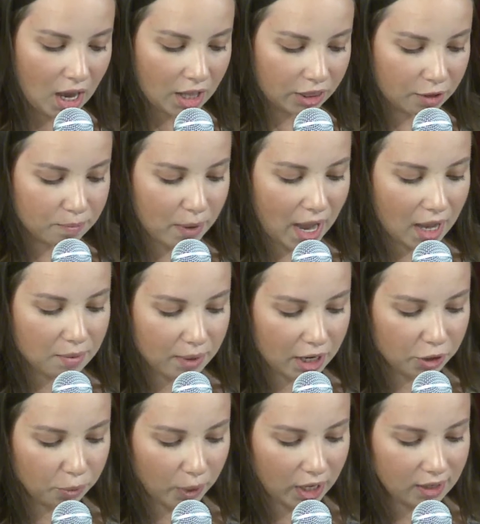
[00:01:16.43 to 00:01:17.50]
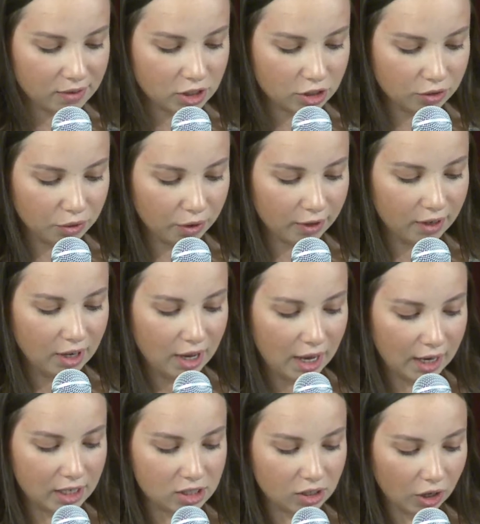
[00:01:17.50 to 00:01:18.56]
The man-made ways you
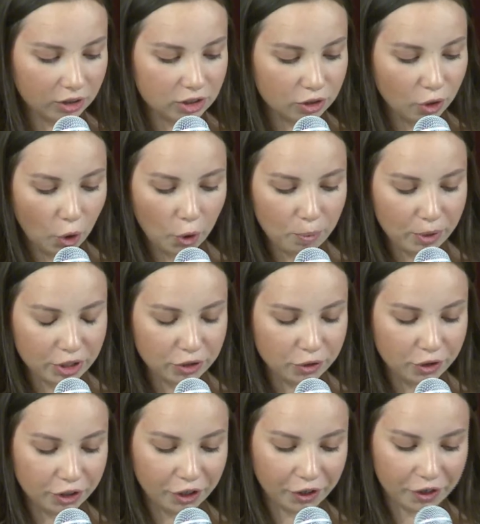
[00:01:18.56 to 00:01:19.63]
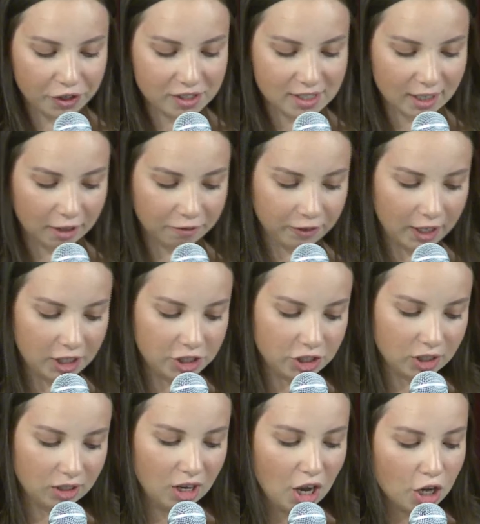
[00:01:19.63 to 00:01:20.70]
exalted, hoping you could earn
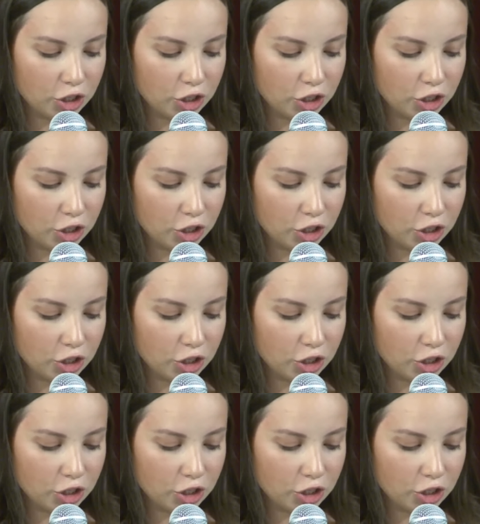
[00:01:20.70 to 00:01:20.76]
salvation?